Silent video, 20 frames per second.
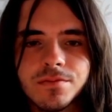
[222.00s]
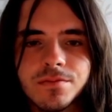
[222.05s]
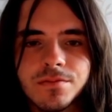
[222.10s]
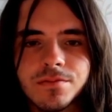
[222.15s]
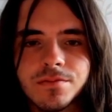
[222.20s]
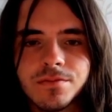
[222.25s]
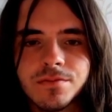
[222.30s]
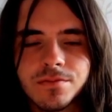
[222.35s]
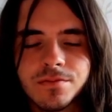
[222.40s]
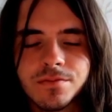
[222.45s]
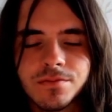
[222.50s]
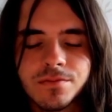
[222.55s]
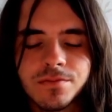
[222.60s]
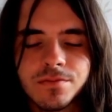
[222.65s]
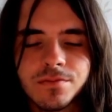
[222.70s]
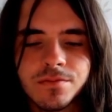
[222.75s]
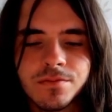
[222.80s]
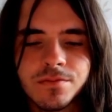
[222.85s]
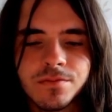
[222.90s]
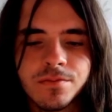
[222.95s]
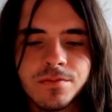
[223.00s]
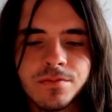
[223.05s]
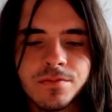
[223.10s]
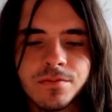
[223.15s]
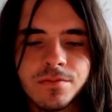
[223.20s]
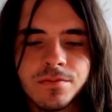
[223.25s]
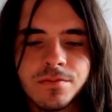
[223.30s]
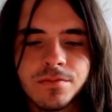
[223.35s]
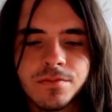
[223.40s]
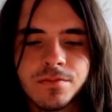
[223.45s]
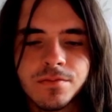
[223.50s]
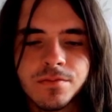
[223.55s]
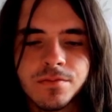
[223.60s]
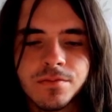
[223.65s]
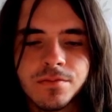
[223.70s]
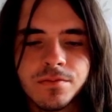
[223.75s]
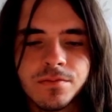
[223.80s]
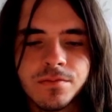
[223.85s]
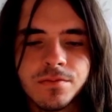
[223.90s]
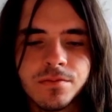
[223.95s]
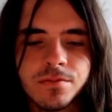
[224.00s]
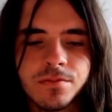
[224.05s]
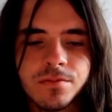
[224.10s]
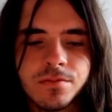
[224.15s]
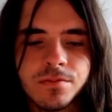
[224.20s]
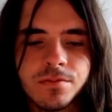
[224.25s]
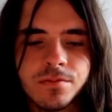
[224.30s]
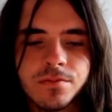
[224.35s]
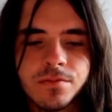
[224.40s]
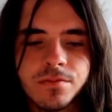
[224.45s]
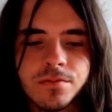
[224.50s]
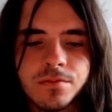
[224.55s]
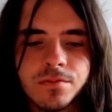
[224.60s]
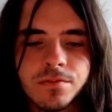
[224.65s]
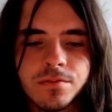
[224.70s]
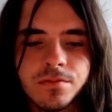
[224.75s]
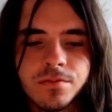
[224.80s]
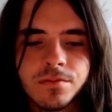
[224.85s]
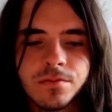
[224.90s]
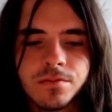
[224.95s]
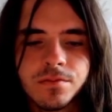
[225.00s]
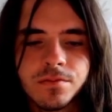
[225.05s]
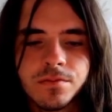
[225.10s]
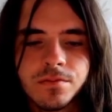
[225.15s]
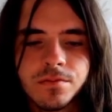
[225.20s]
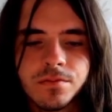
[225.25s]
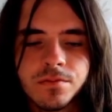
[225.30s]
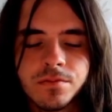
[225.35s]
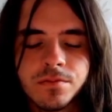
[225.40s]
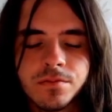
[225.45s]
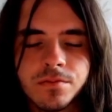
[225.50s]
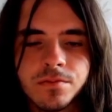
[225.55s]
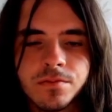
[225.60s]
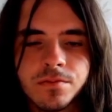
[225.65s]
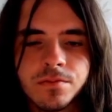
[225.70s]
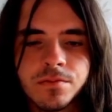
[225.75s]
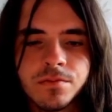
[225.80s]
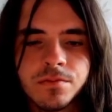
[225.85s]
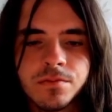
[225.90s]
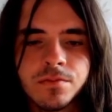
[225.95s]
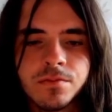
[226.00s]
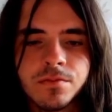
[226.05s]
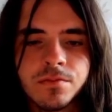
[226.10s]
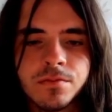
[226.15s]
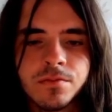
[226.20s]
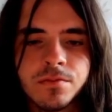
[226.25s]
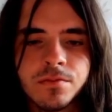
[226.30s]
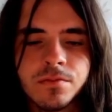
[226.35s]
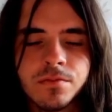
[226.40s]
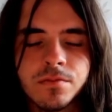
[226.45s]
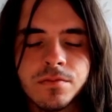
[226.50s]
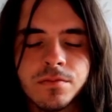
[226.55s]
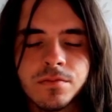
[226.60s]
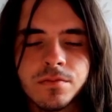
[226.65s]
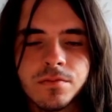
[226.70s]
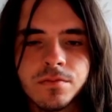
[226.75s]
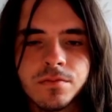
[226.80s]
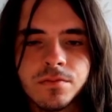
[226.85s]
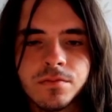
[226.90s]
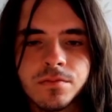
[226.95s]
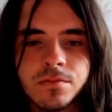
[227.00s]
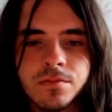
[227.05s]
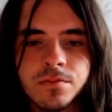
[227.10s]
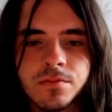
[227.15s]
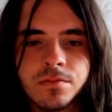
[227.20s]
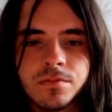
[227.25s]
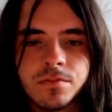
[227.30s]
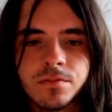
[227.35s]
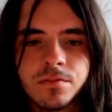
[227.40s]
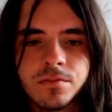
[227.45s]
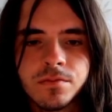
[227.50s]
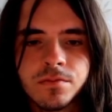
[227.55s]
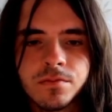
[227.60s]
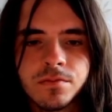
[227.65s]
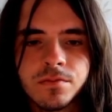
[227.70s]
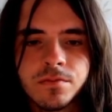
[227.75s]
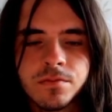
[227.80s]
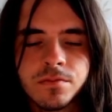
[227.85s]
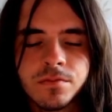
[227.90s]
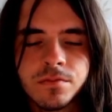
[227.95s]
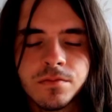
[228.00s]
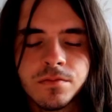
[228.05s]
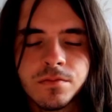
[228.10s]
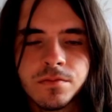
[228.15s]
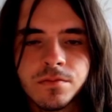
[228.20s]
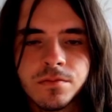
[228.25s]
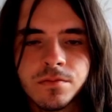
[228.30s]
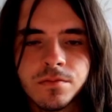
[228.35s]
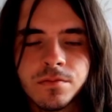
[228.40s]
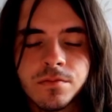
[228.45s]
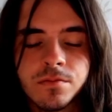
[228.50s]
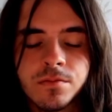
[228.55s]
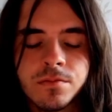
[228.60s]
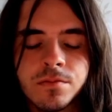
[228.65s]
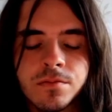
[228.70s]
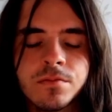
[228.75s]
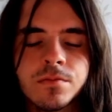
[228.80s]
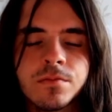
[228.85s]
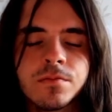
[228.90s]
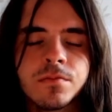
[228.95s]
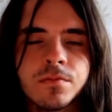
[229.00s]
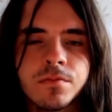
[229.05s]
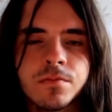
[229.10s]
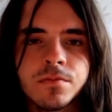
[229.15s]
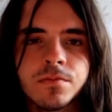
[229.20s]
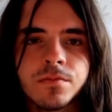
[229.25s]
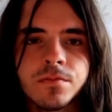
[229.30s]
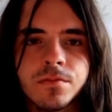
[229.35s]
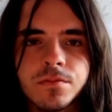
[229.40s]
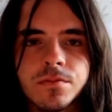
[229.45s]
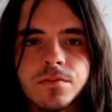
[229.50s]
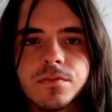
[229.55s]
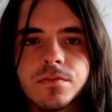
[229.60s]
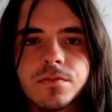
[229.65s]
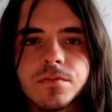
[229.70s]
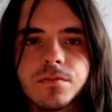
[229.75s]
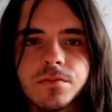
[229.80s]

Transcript: The person shown says nothing.